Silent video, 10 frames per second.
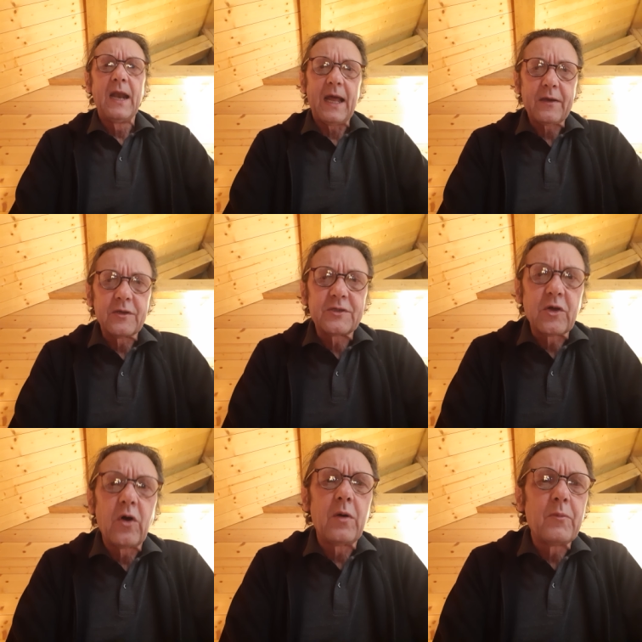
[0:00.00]
like a
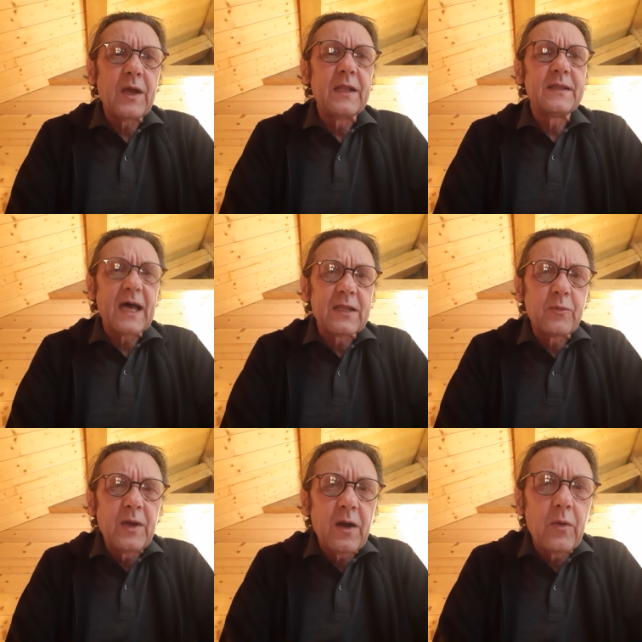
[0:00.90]
storm wind that
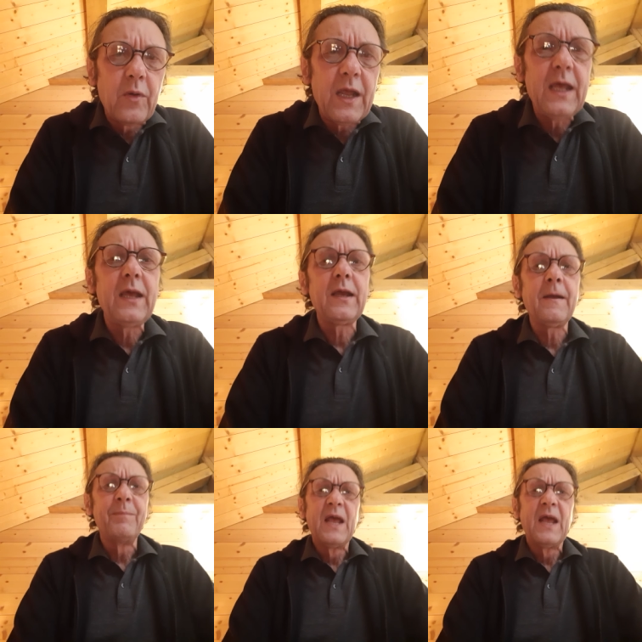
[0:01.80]
will ring